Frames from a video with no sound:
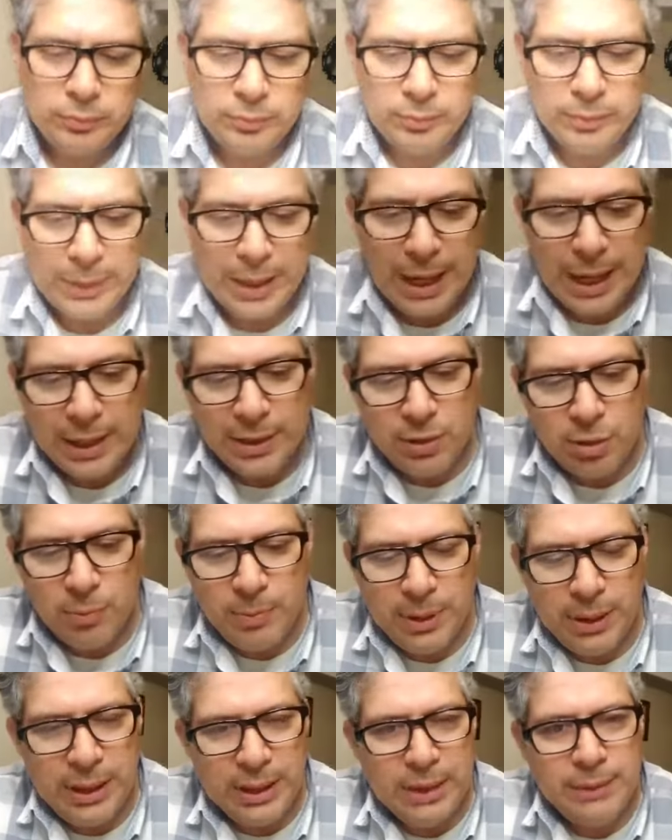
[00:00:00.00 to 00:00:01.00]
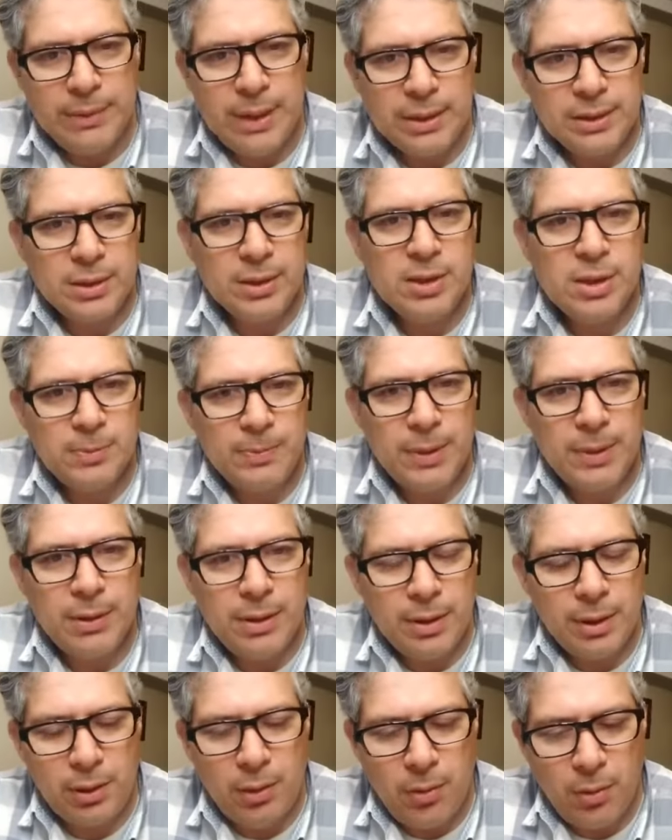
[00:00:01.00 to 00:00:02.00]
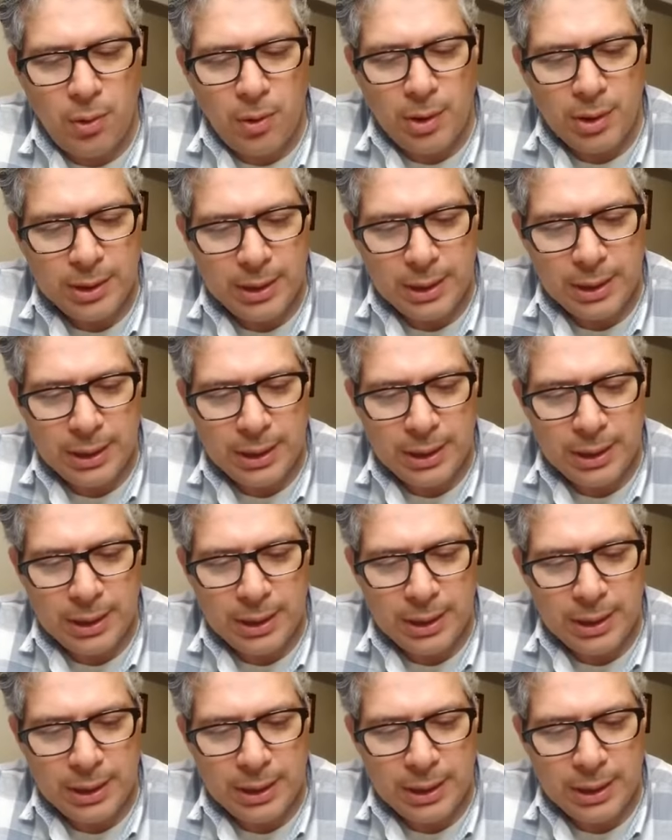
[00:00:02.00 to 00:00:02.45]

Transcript: But I do believe that the Spirit of the Lord